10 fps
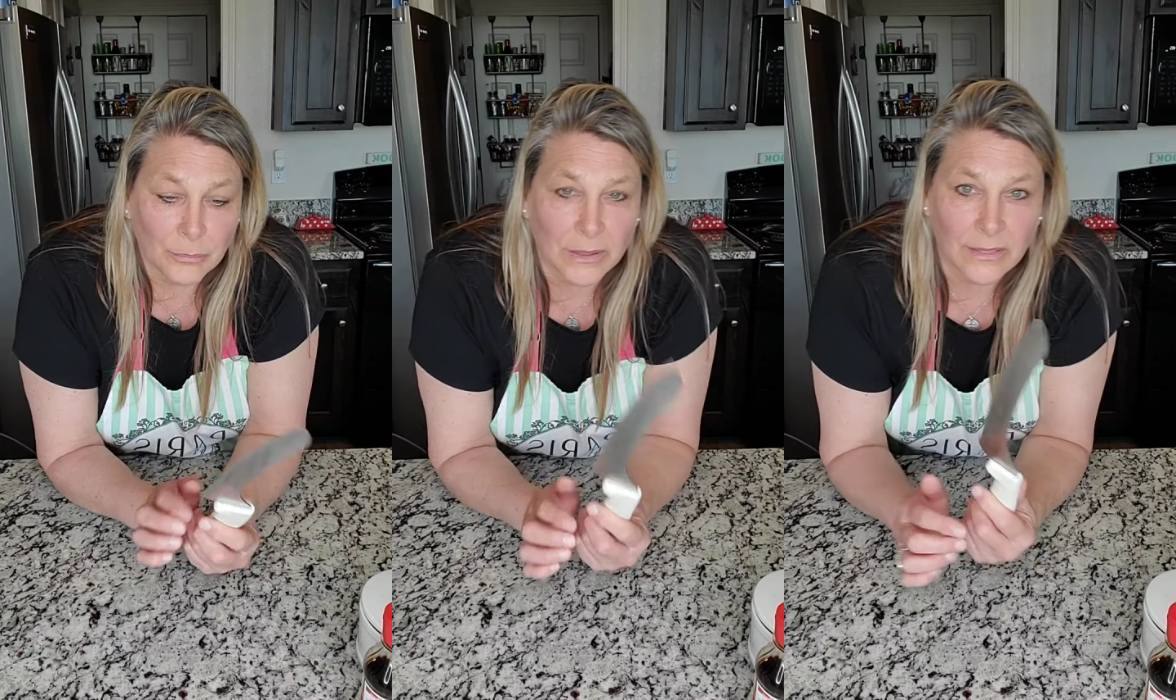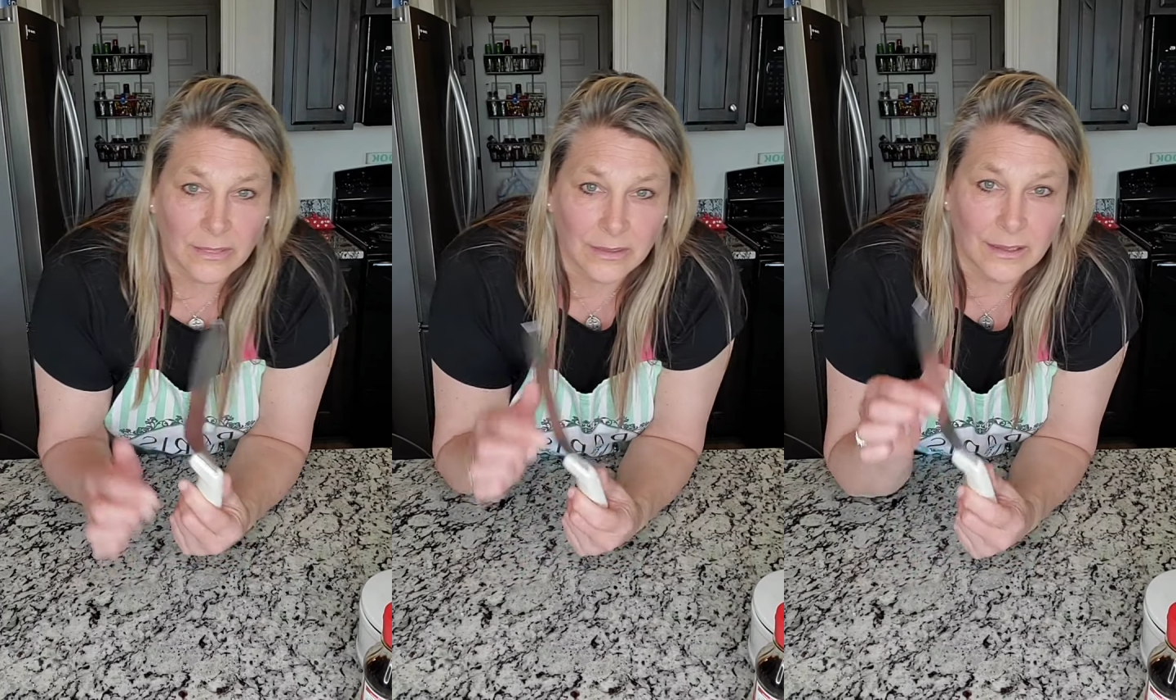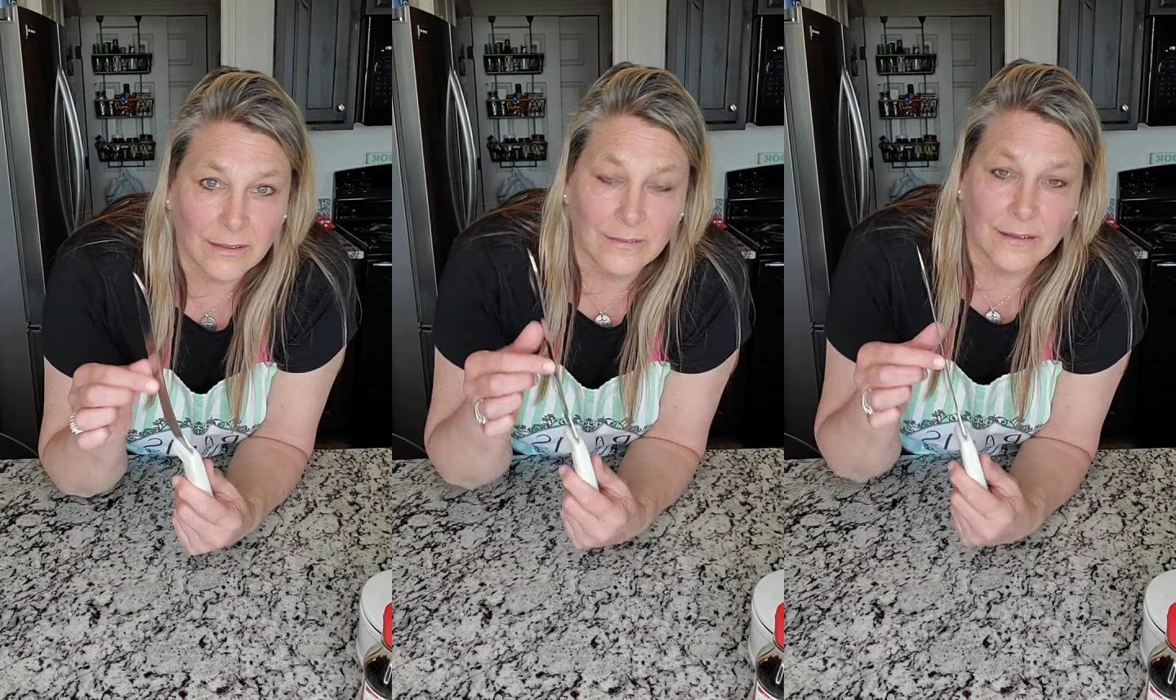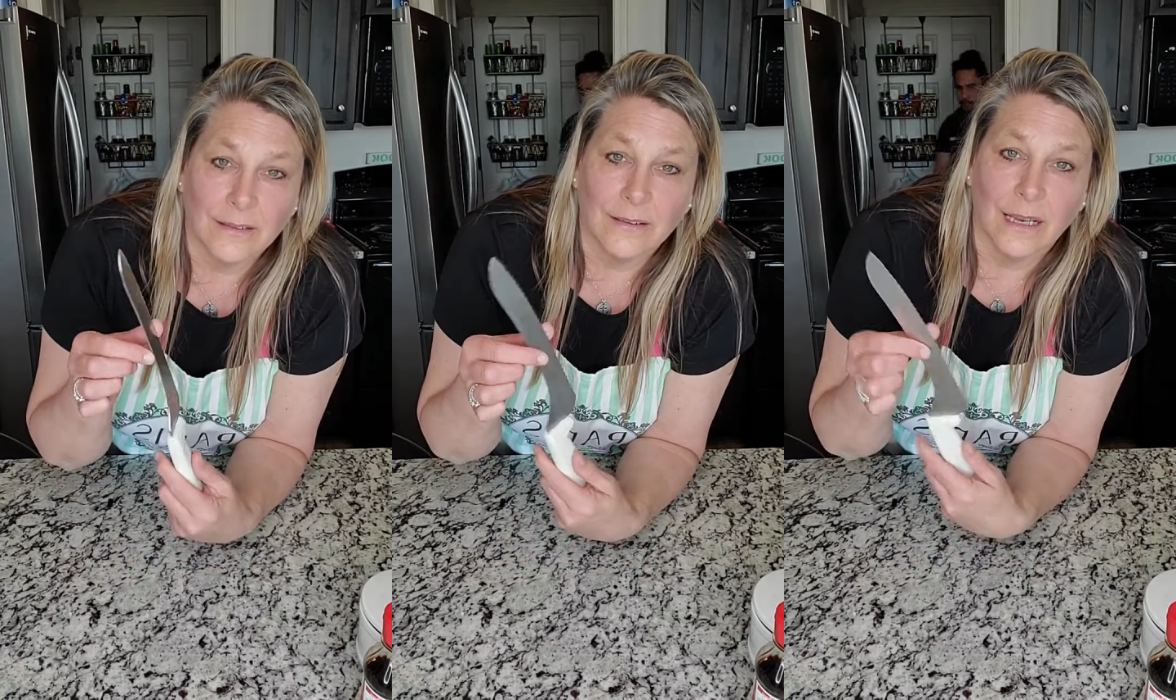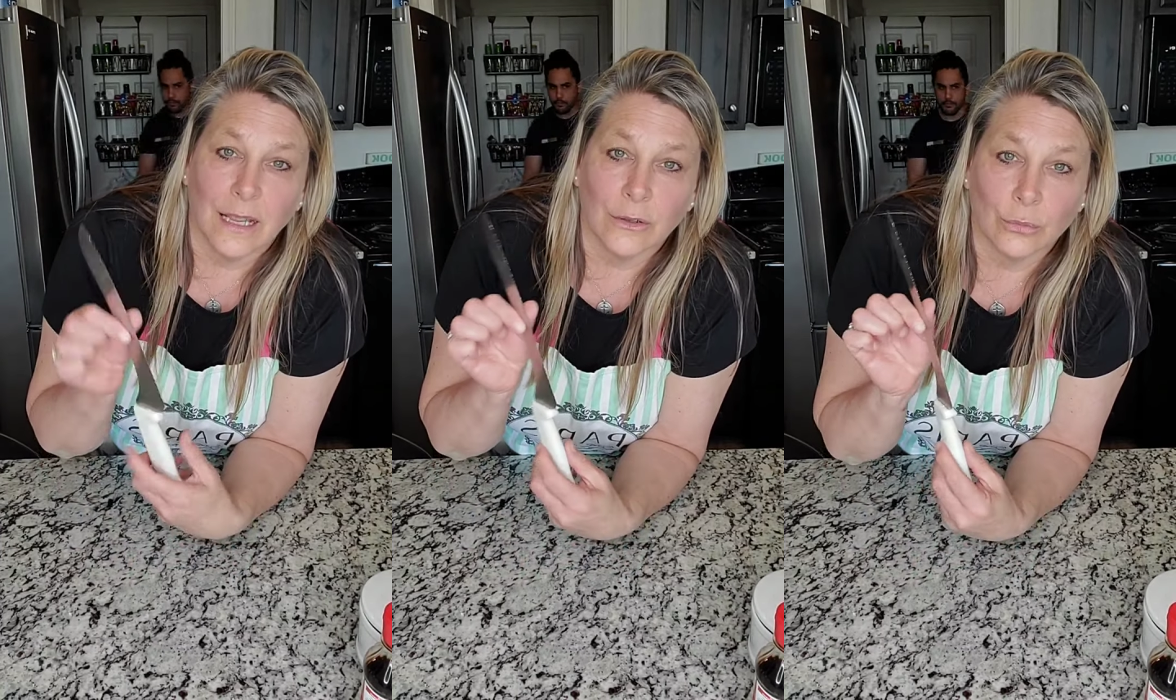but this is an
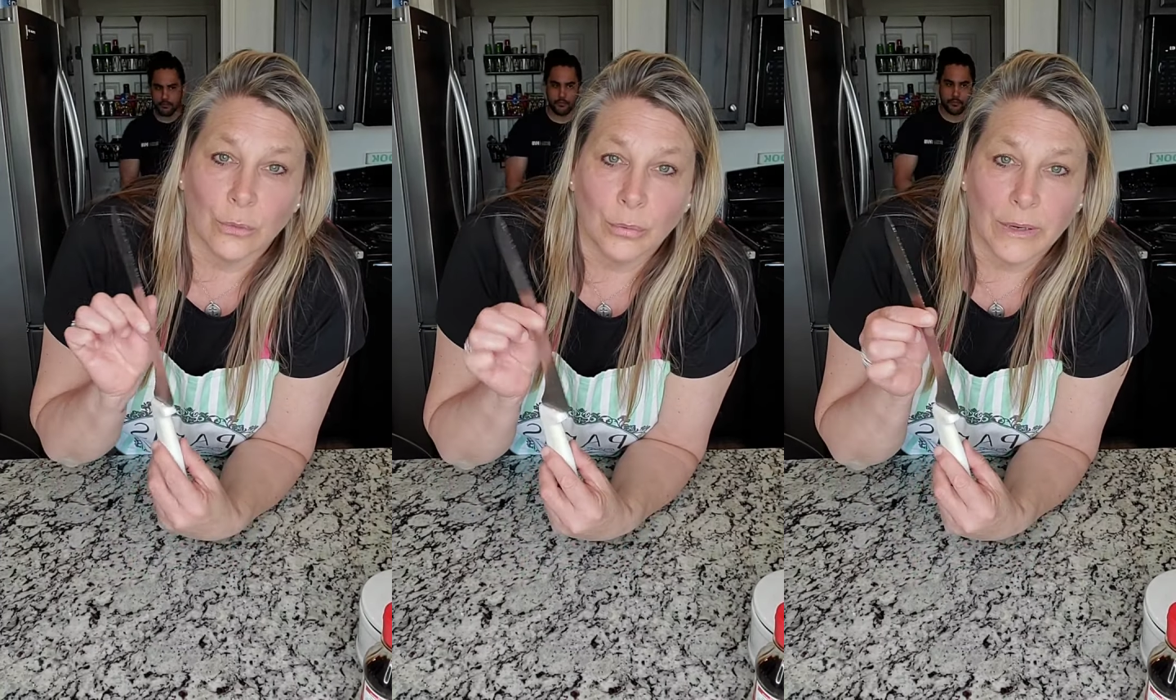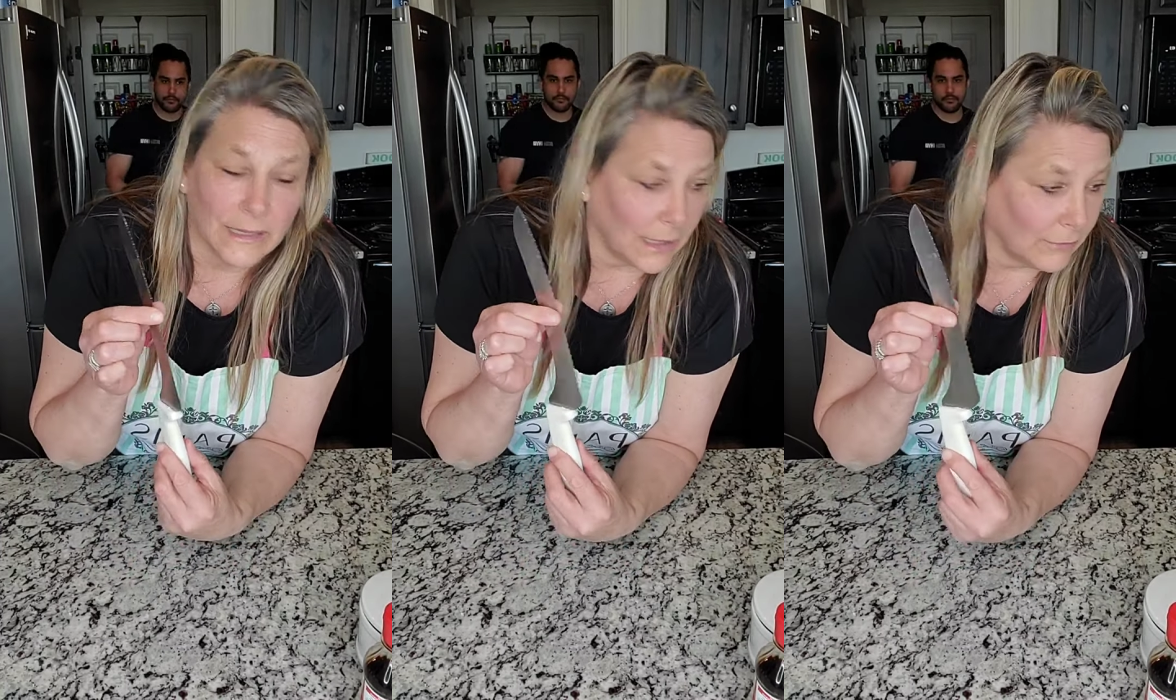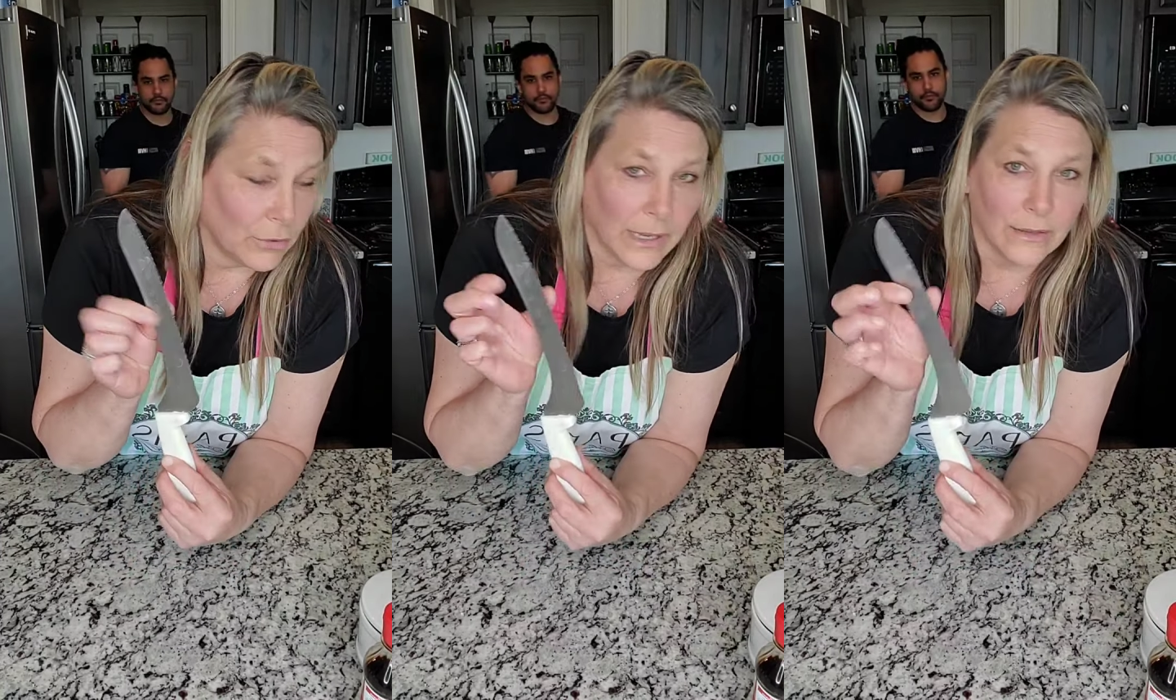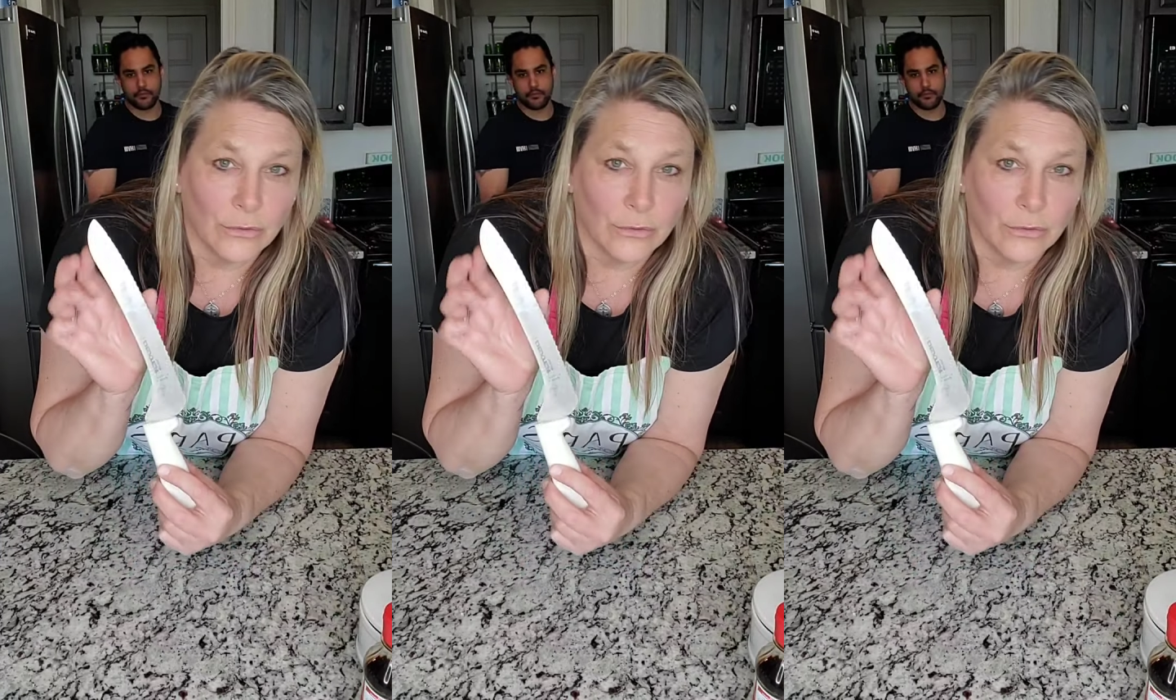actual bread knife, okay?